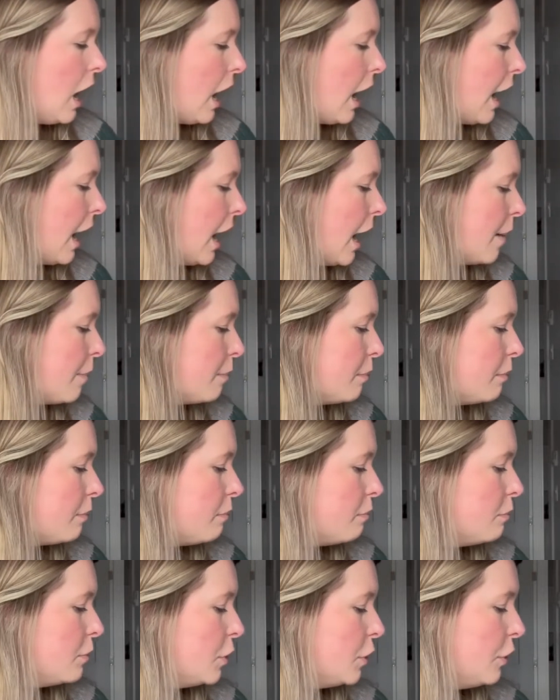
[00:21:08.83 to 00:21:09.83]

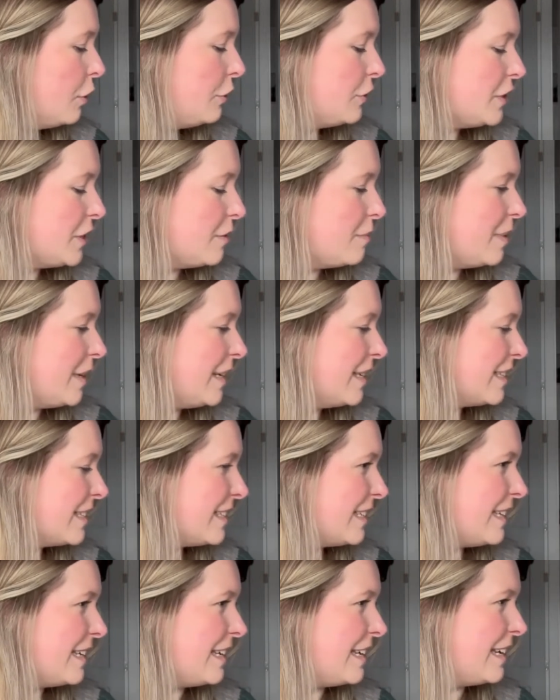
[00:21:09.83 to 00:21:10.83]
Moved to
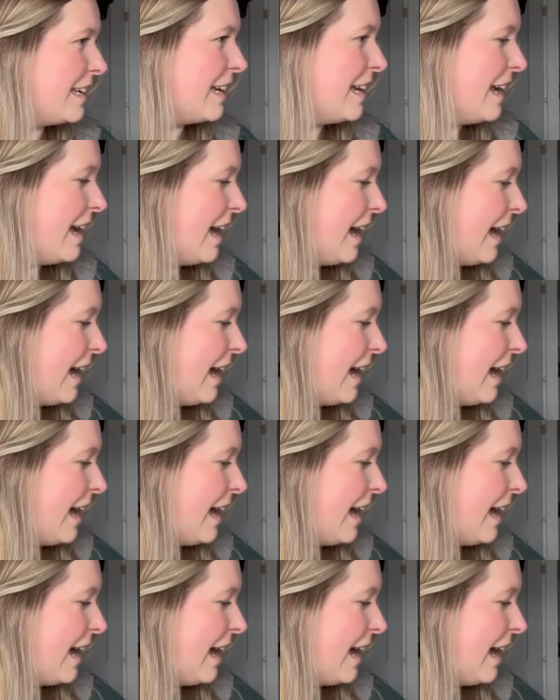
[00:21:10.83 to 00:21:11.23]
BC